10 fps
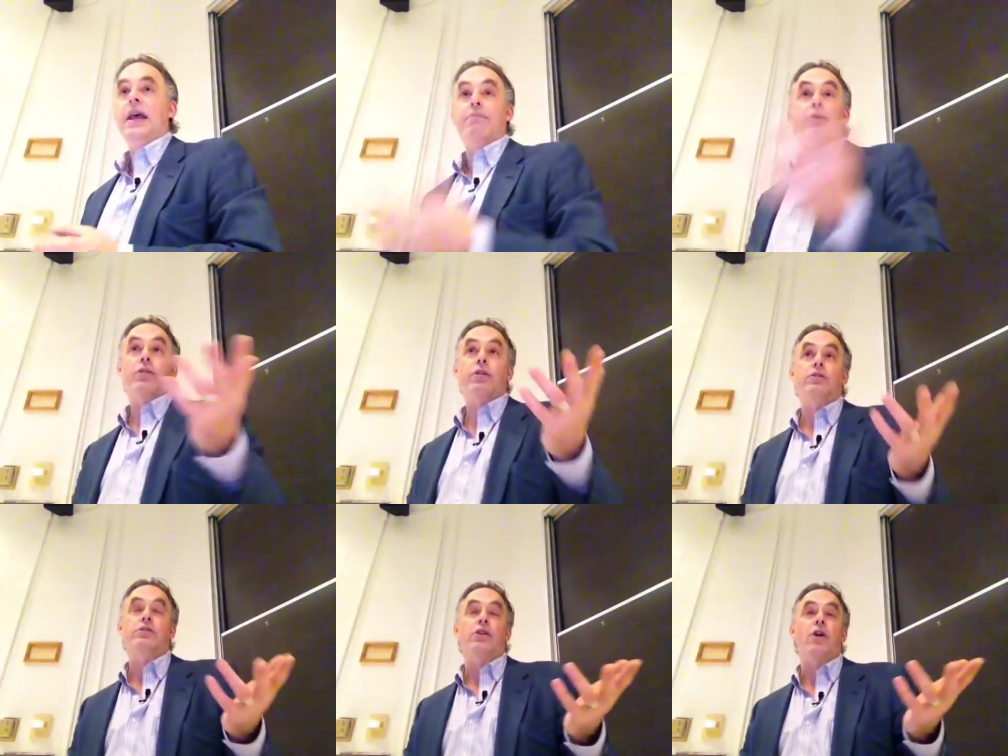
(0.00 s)
and both of
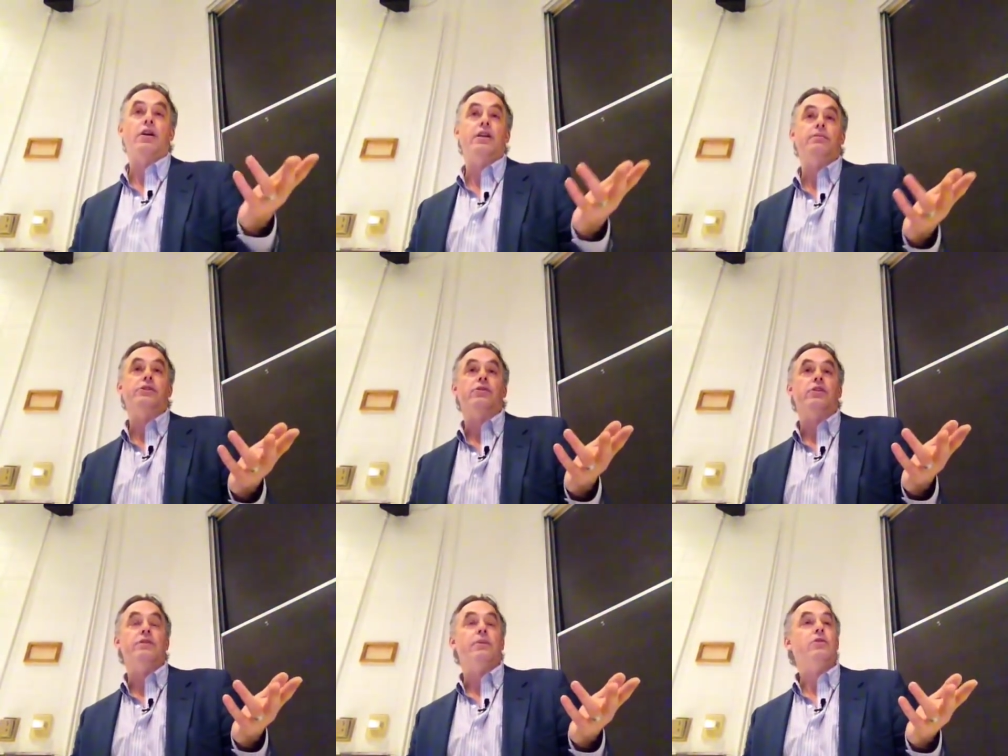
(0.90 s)
those are archetypal
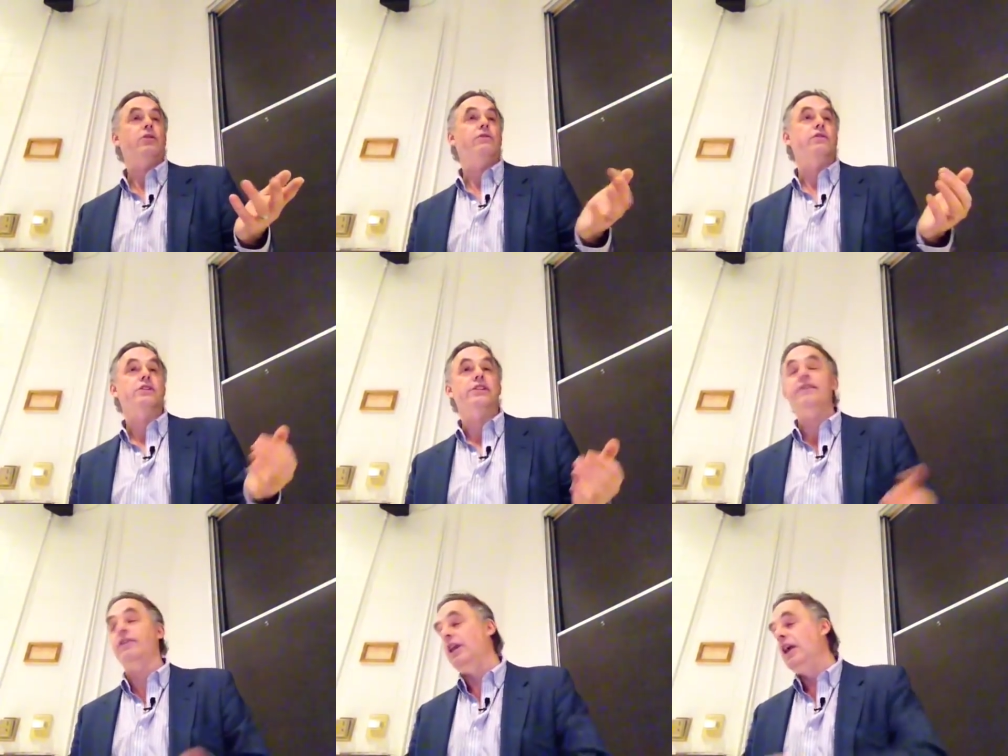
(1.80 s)
stories about good versus
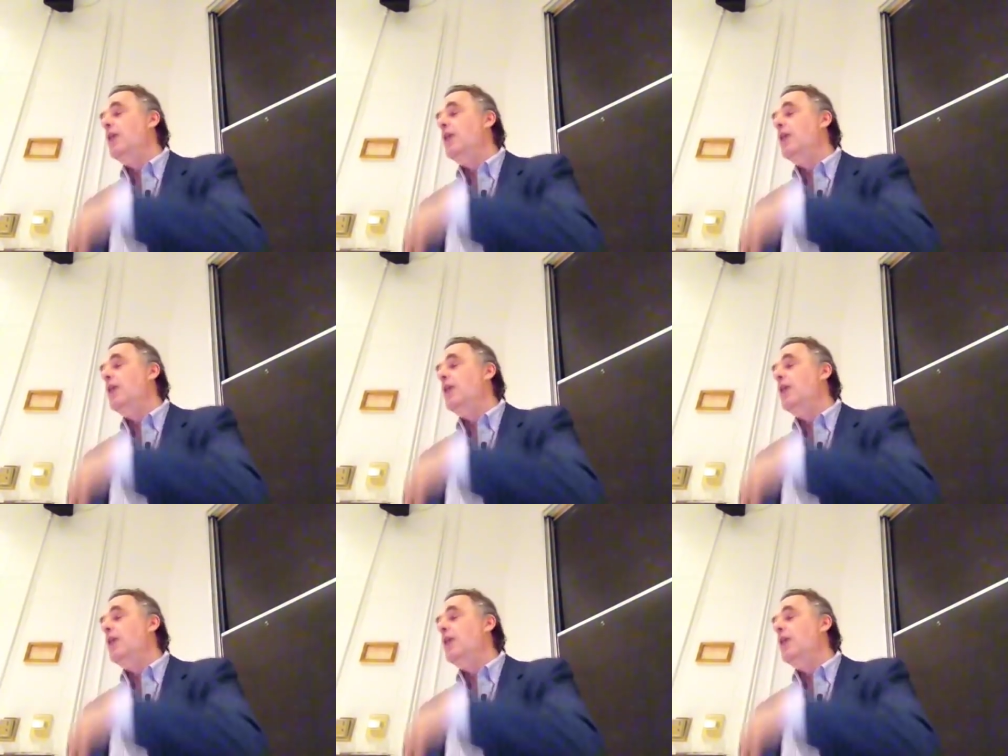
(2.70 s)
evil.